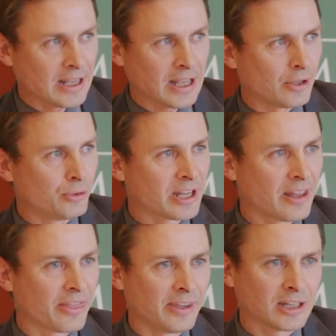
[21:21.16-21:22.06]
You
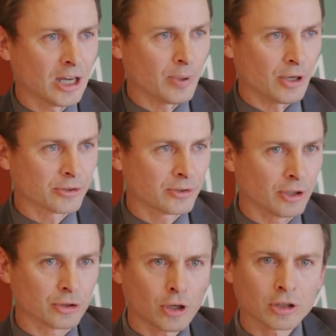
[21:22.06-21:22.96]
can think
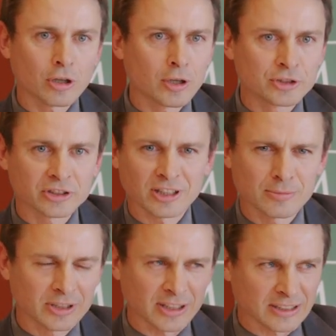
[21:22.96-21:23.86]
about tort law, which is a
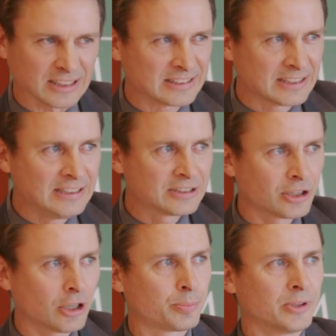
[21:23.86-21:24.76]
little bit a sea
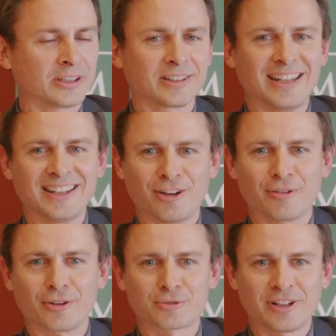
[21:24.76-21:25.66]
serpent
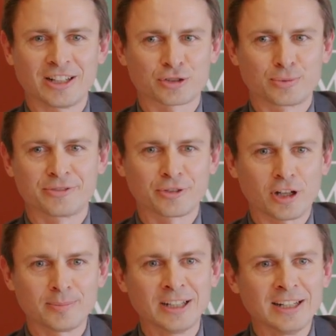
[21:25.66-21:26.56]
of the French
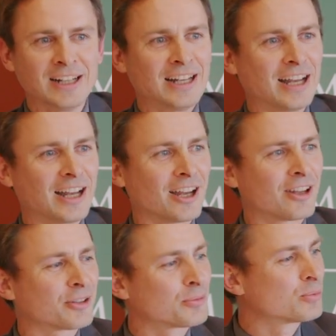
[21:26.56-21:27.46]
reform.
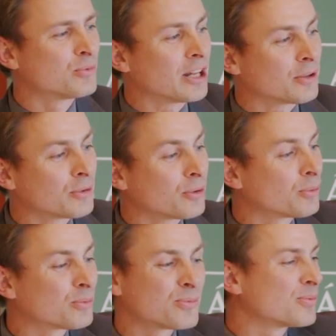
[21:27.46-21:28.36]

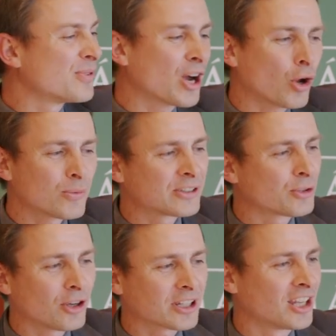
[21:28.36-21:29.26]
We are
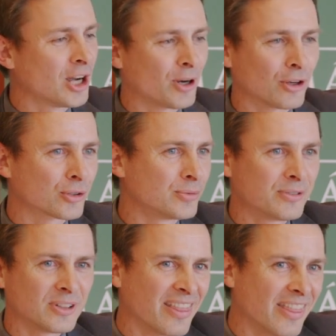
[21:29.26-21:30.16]
always talking about
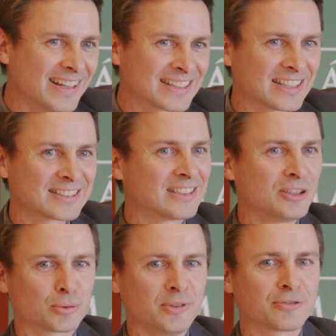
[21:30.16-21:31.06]
the
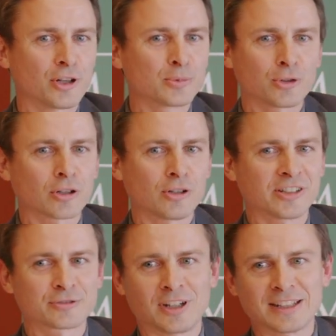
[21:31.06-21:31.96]
necessity to reform tort
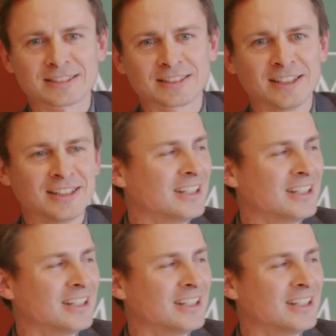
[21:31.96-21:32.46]
law in France.